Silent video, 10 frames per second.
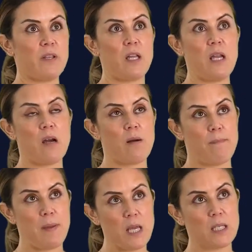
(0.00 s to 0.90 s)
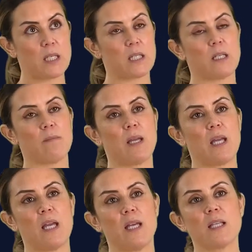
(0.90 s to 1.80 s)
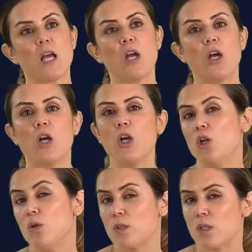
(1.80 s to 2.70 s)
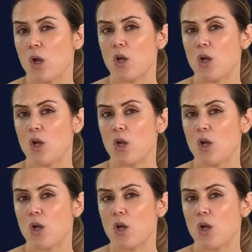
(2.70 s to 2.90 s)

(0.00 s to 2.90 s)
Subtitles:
the ERP system is who's